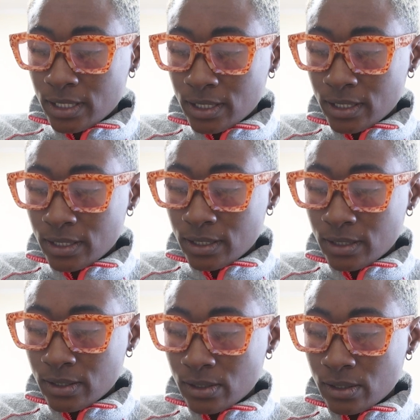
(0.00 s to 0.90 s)

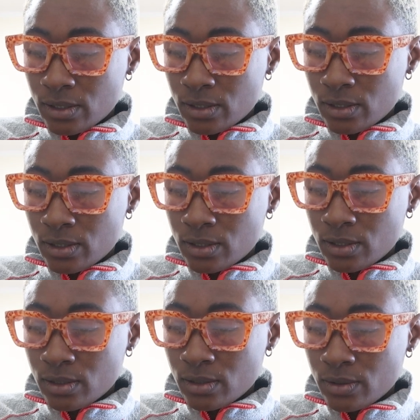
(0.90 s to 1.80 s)

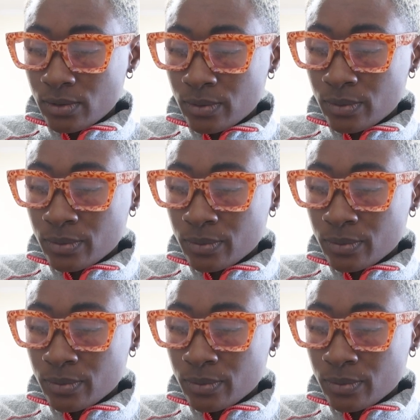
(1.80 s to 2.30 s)
[no speech]